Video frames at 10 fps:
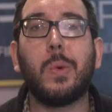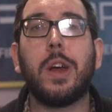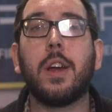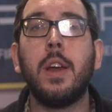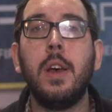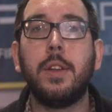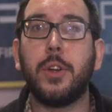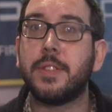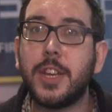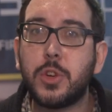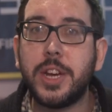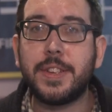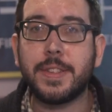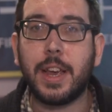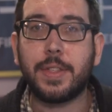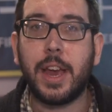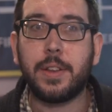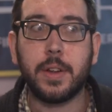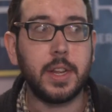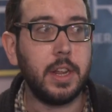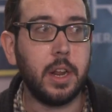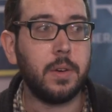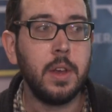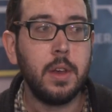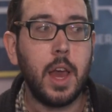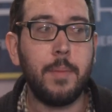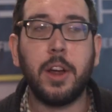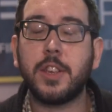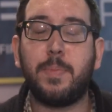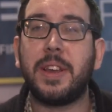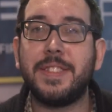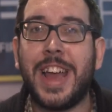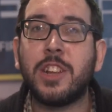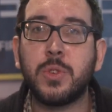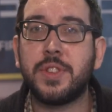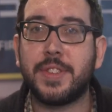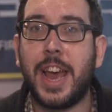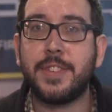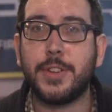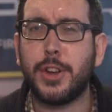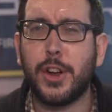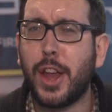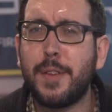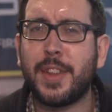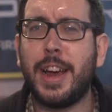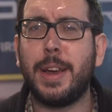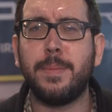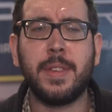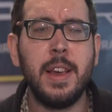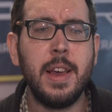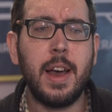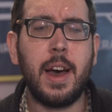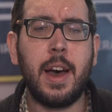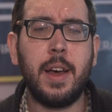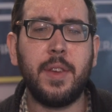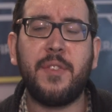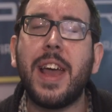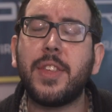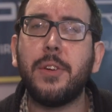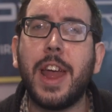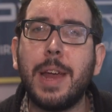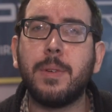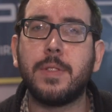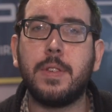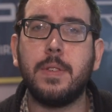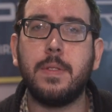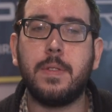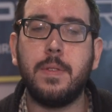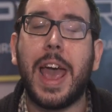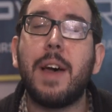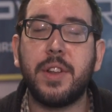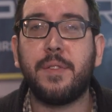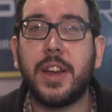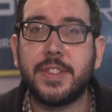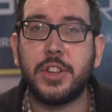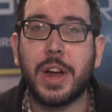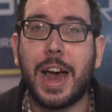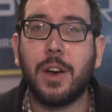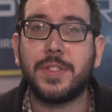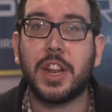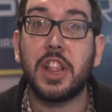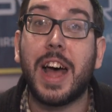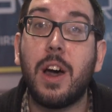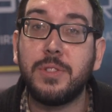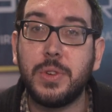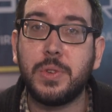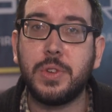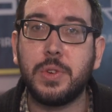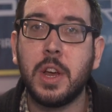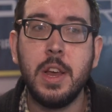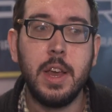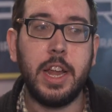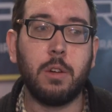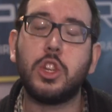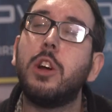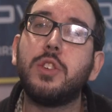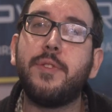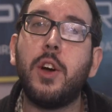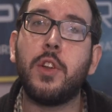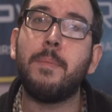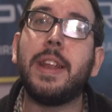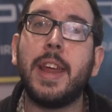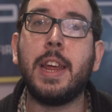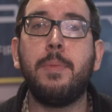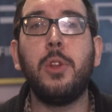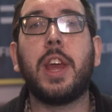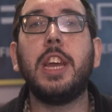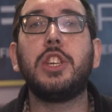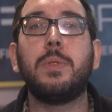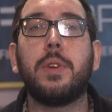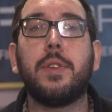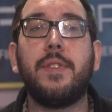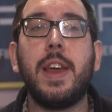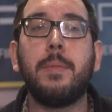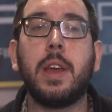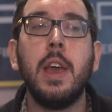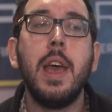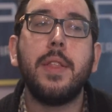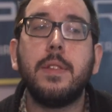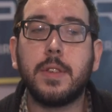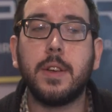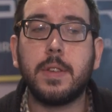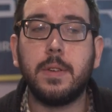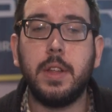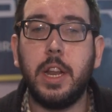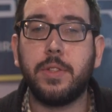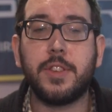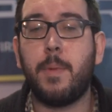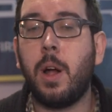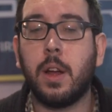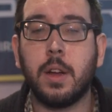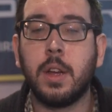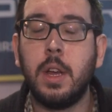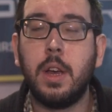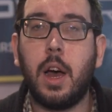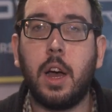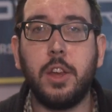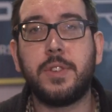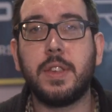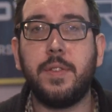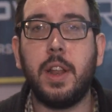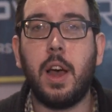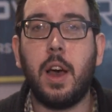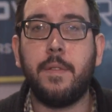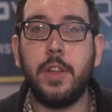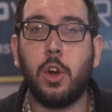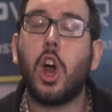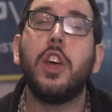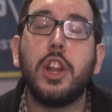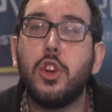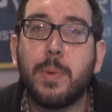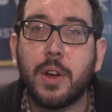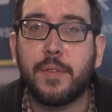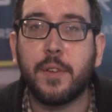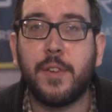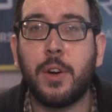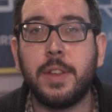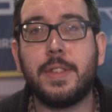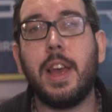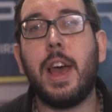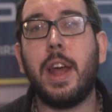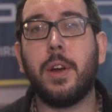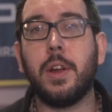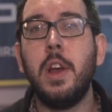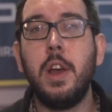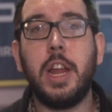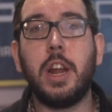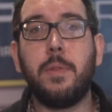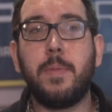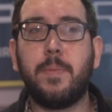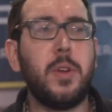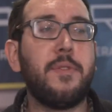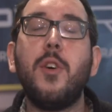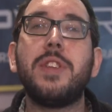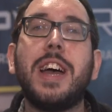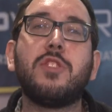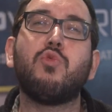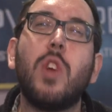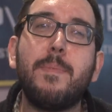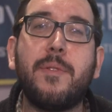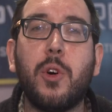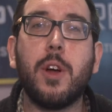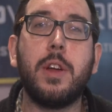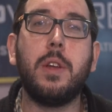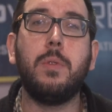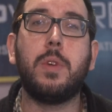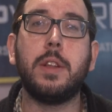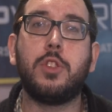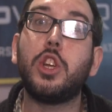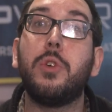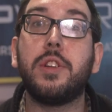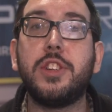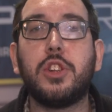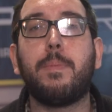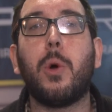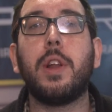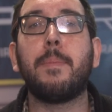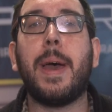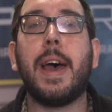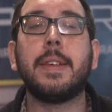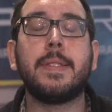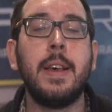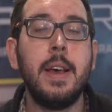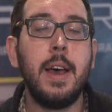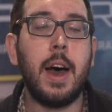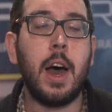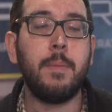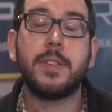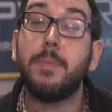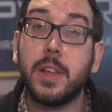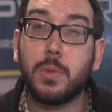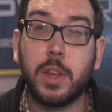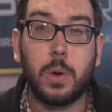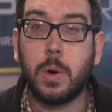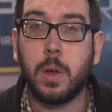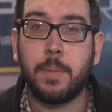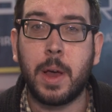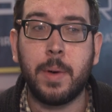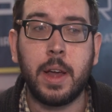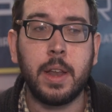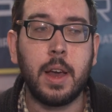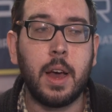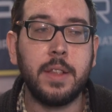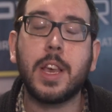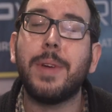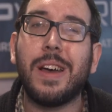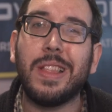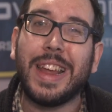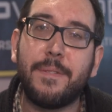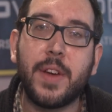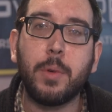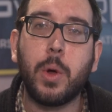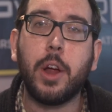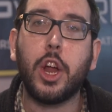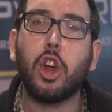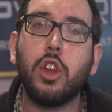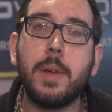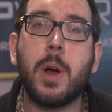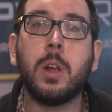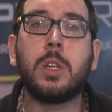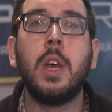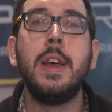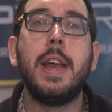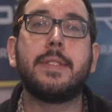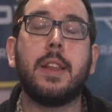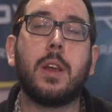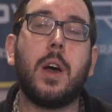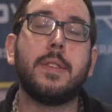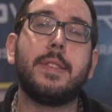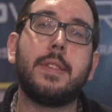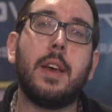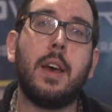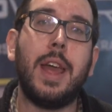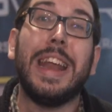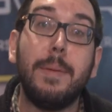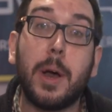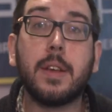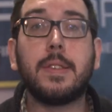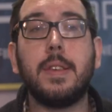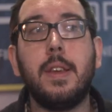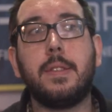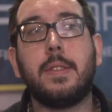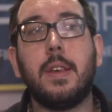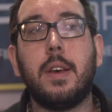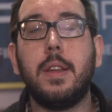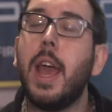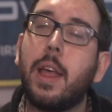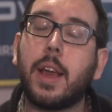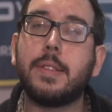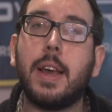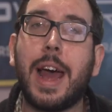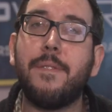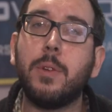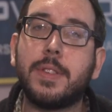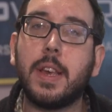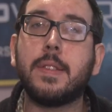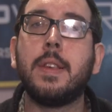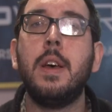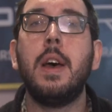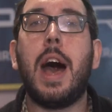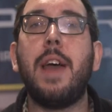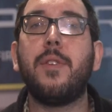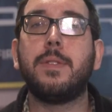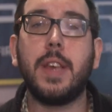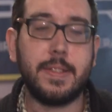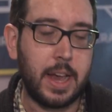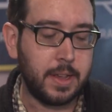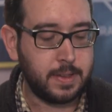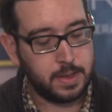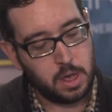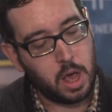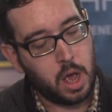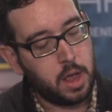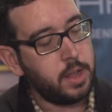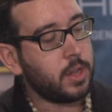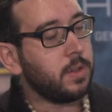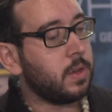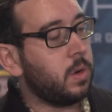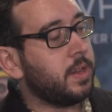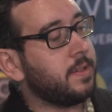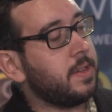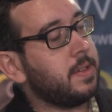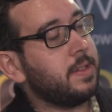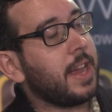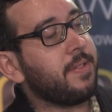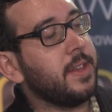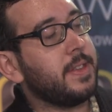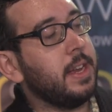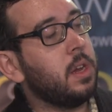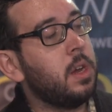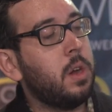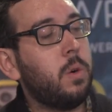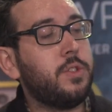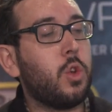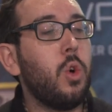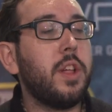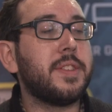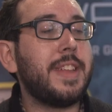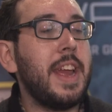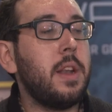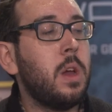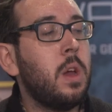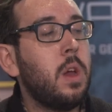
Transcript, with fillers: to where during situations like that, during you know America's biggest natural disaster in our lifetimes, uh, the fact that you're able to to have a device in your house that allows you to you know charge your phone and maintain communication with your family. And then there's also you know the smaller uh, uses of it, of you know calling an Uber if your phone is dead, or you know your, your phone dies right before you can show your digital boarding pass. Um, it's something that's really cool in my mind. Uh, it's coming out late February, early March. It's going to cost uh, 80 bucks. It's uh, yeah, like I said, iPhone 6, iPhone 6S. Uh, it's also it does this. It's got this thing. There's a cool little stand,